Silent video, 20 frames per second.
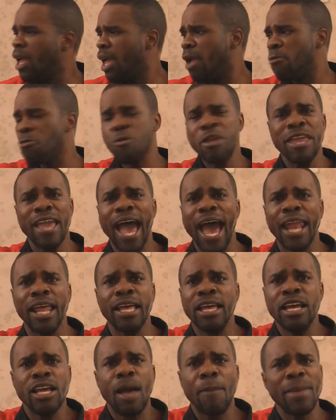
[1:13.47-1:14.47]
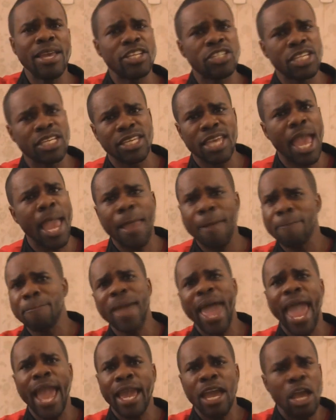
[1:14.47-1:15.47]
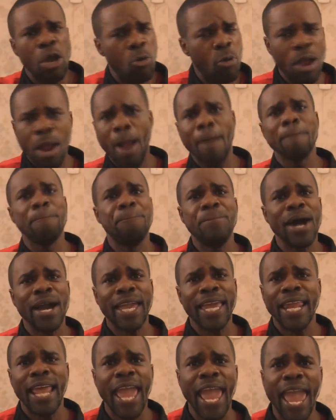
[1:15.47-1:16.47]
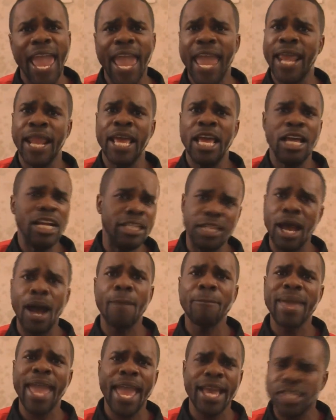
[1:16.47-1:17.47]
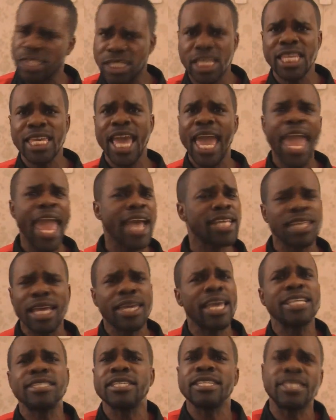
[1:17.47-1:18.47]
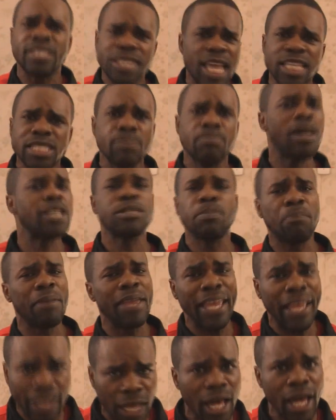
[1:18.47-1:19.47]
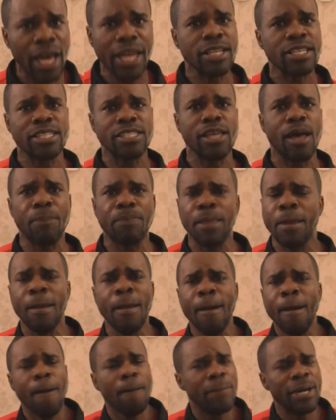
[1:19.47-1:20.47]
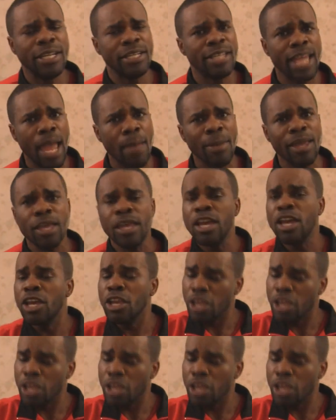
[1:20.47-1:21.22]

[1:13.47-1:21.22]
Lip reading: And Rihanna, I mean, she came back with her bucket head, dumb ass to your ass. I guess the sex must be good or something. But damn it,